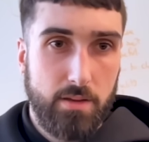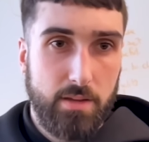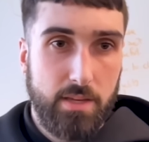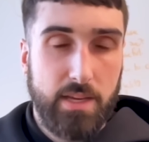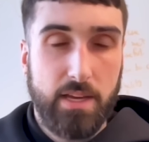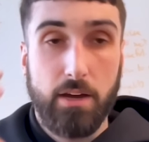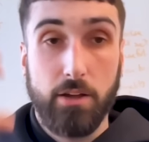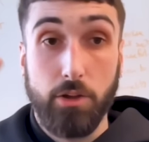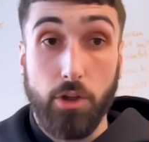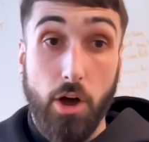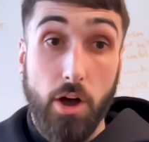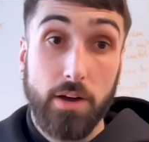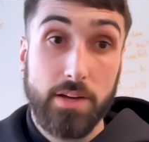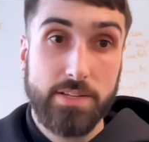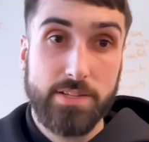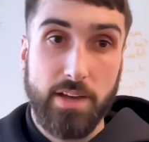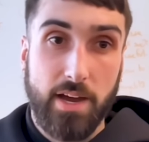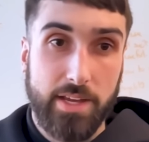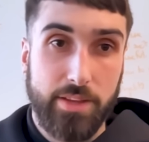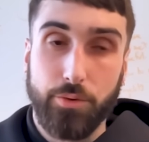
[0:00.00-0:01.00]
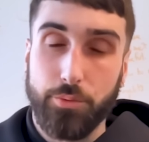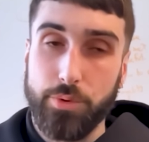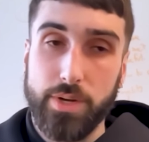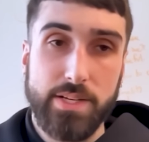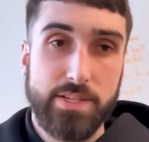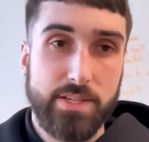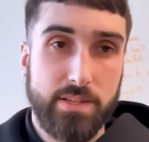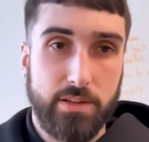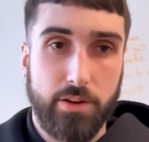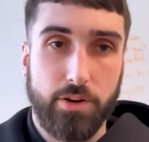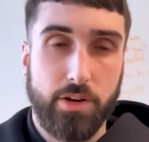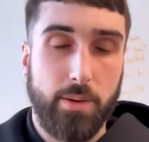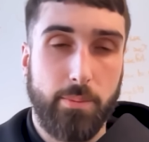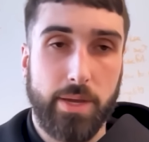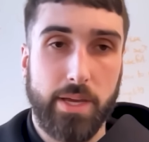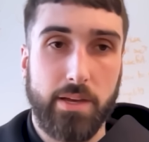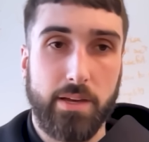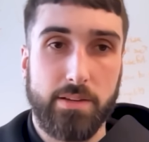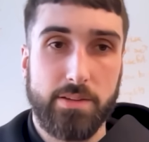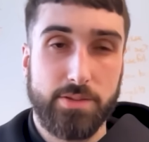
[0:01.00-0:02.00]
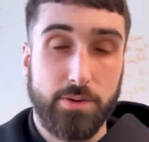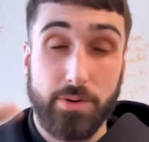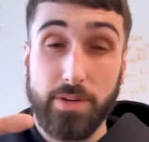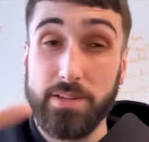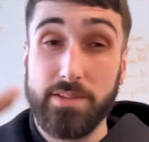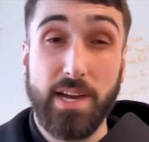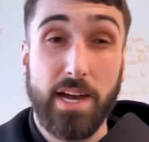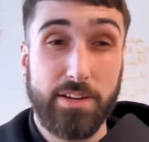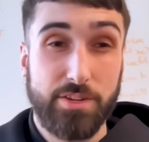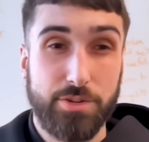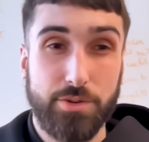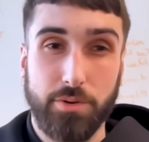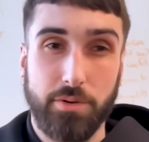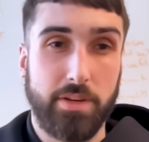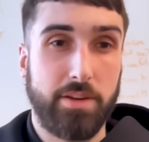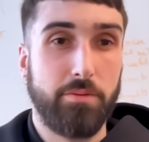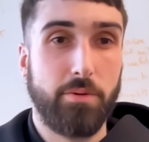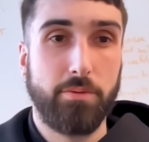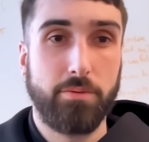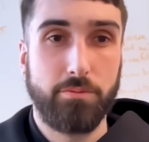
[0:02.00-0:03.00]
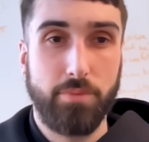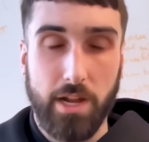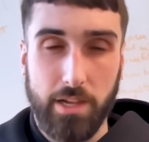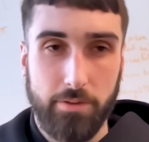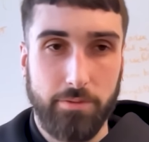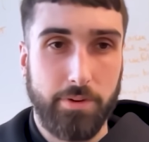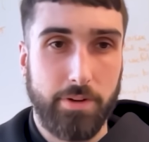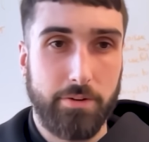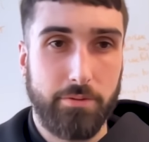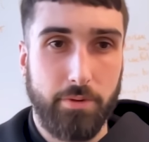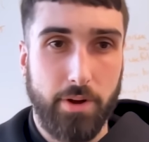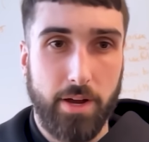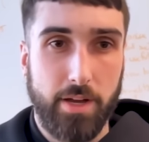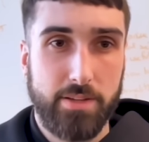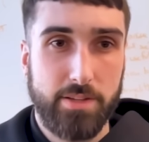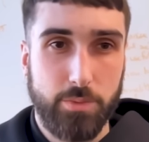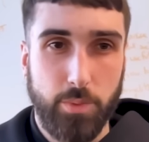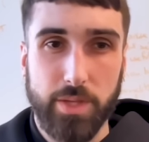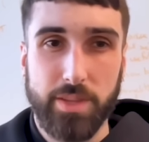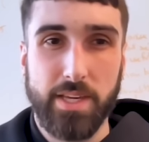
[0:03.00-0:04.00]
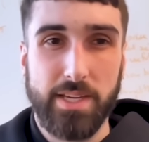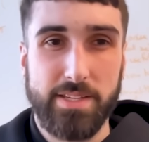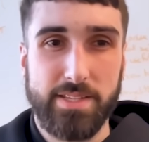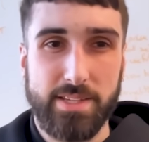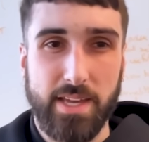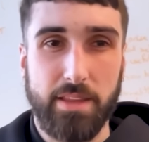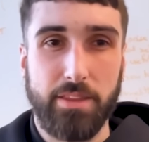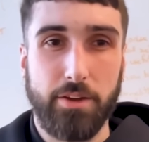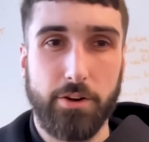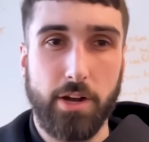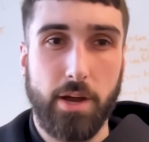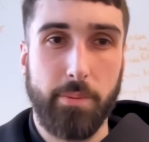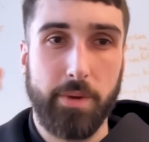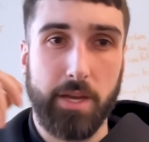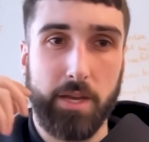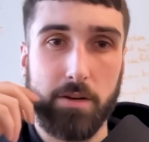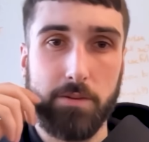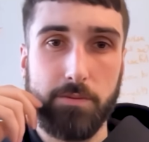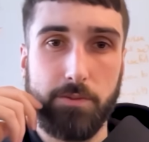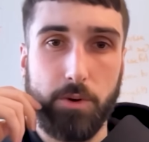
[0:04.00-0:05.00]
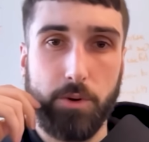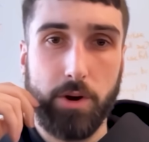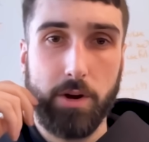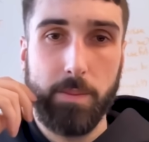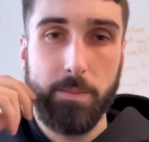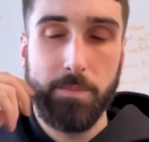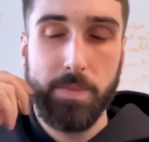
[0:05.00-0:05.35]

alongside the reason they're coming in. So contextually relevant, right, to what they said they're coming in for,